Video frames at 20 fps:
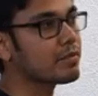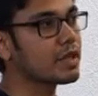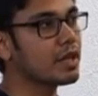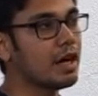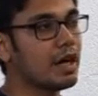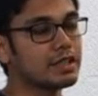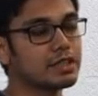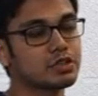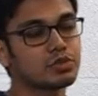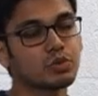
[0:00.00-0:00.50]

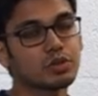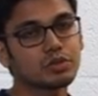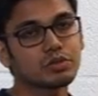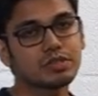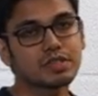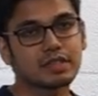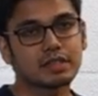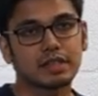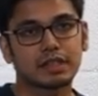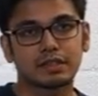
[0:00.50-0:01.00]
I just want to
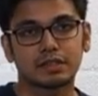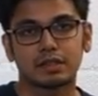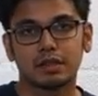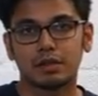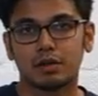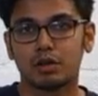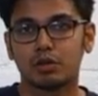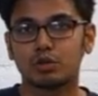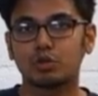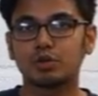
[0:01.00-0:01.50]
say that
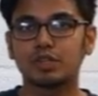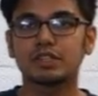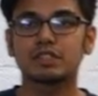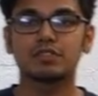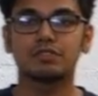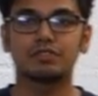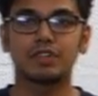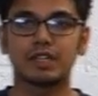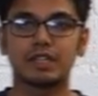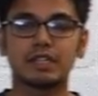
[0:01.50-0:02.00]
cookie is a
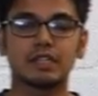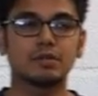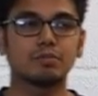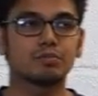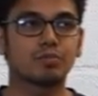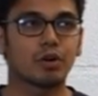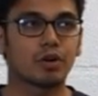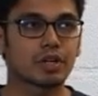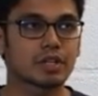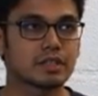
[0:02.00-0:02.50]
very
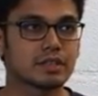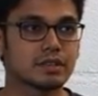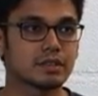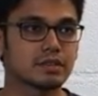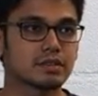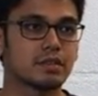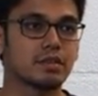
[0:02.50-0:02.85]
important